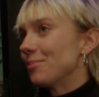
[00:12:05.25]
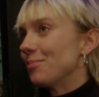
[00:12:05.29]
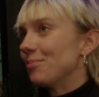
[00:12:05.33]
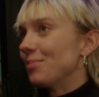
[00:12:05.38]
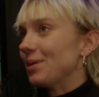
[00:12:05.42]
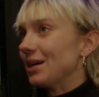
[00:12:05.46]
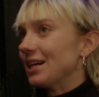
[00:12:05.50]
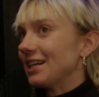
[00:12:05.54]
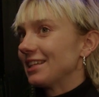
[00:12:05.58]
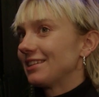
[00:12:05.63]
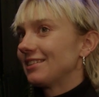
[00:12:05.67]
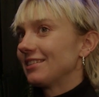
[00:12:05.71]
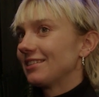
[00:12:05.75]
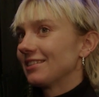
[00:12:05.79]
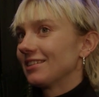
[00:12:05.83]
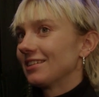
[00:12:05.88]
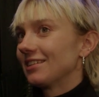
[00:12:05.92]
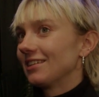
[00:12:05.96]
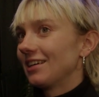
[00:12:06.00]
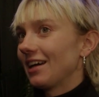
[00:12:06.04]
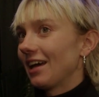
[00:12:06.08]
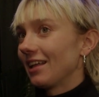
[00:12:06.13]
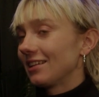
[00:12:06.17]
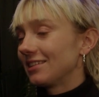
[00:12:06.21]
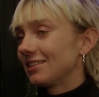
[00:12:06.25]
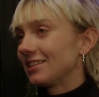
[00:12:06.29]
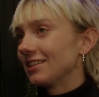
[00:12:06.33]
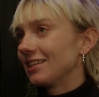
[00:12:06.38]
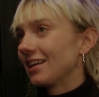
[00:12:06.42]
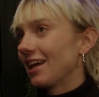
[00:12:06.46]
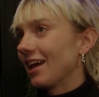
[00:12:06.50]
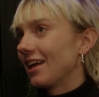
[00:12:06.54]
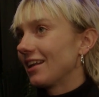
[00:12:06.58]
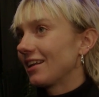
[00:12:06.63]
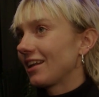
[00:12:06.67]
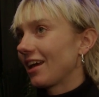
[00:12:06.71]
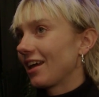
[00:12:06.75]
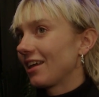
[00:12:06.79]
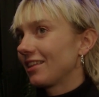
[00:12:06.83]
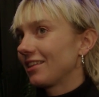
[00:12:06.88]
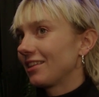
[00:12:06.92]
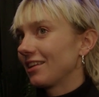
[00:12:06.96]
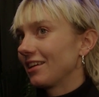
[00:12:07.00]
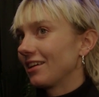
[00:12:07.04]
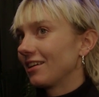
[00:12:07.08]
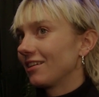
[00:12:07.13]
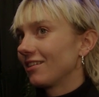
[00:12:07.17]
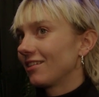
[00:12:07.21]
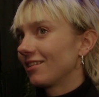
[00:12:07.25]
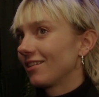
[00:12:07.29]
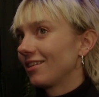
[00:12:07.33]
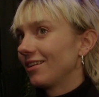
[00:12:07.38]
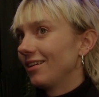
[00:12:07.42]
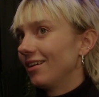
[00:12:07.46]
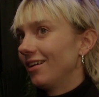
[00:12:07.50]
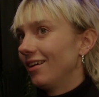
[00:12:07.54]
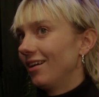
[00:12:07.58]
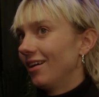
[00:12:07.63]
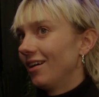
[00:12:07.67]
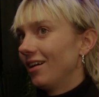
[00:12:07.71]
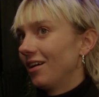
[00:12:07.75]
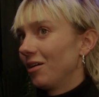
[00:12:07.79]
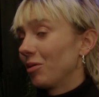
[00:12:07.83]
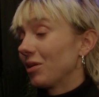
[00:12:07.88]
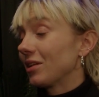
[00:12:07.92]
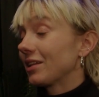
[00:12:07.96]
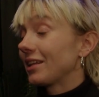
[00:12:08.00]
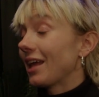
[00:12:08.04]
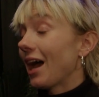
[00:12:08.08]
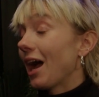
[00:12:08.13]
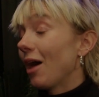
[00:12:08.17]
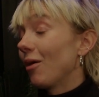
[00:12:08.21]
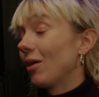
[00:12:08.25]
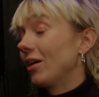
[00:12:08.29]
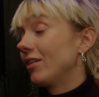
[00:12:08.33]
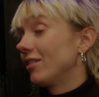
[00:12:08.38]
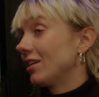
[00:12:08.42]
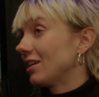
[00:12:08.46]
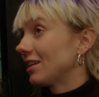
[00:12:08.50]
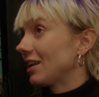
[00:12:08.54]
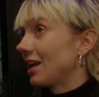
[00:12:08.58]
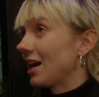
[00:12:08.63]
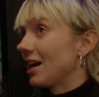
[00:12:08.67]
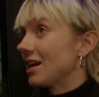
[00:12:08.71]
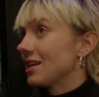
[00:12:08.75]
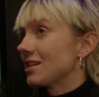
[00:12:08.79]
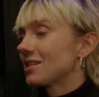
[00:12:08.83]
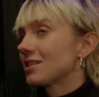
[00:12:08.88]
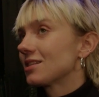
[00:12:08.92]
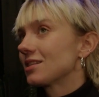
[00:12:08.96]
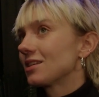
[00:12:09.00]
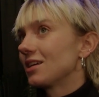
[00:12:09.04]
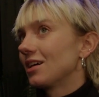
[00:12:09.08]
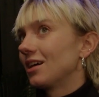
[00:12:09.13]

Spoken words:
But at the end, I think, well, now I realize